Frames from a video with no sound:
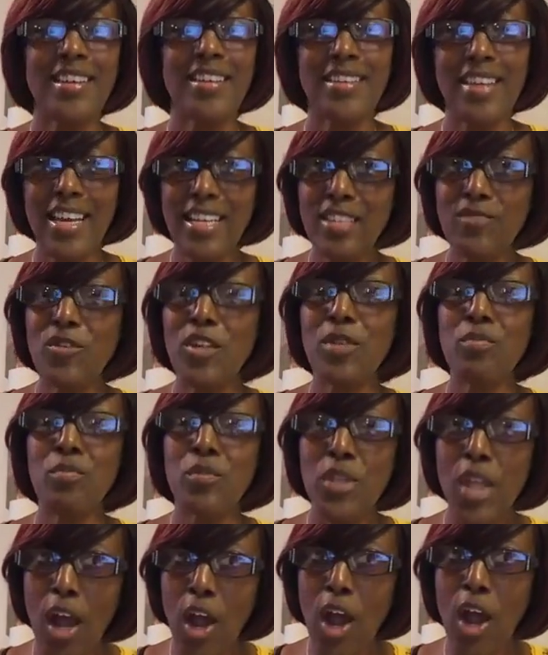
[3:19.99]
That's for
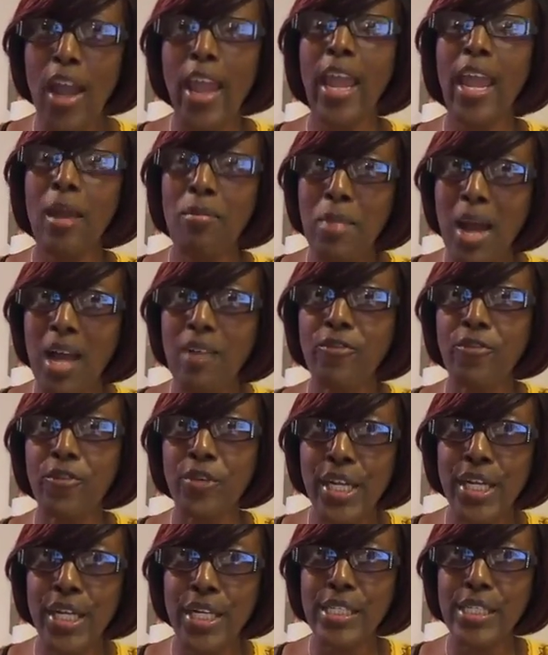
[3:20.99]
y'all and my
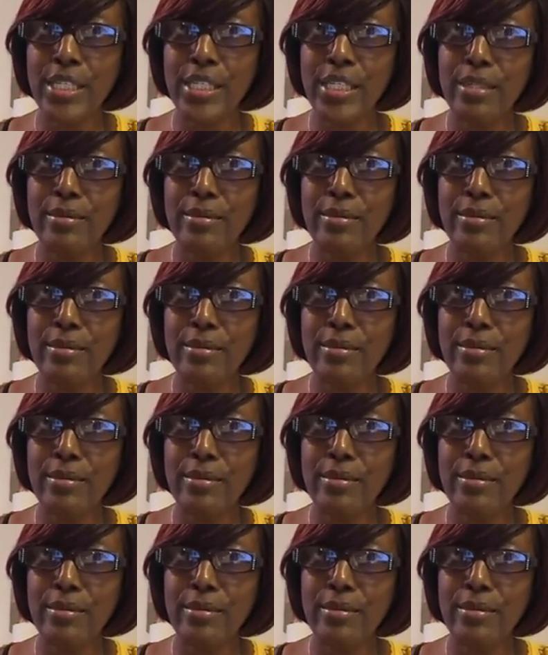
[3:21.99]
friends.